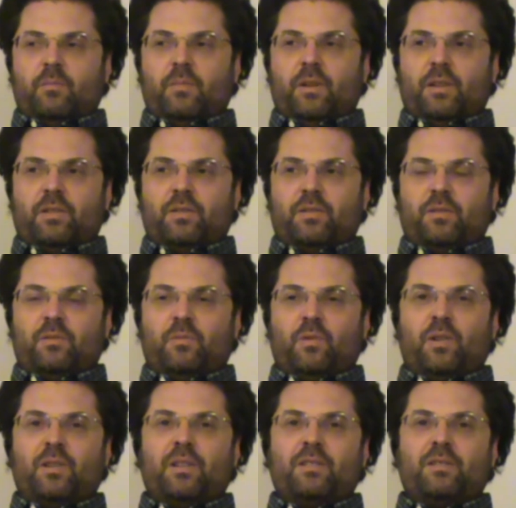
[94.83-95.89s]
But
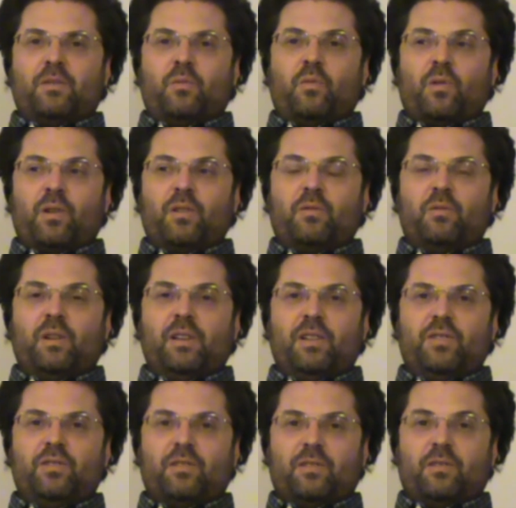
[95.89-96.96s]
what does the word
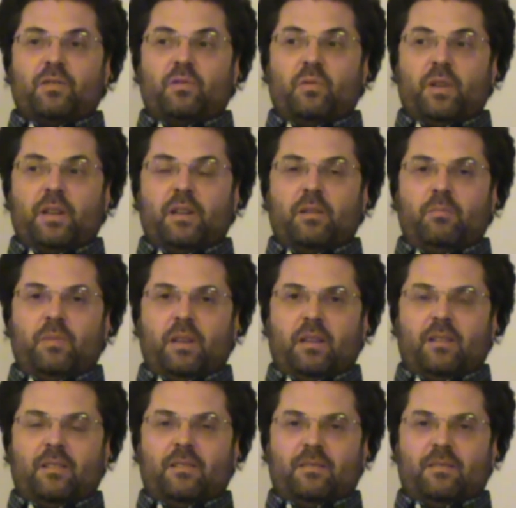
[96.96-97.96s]
religion really mean?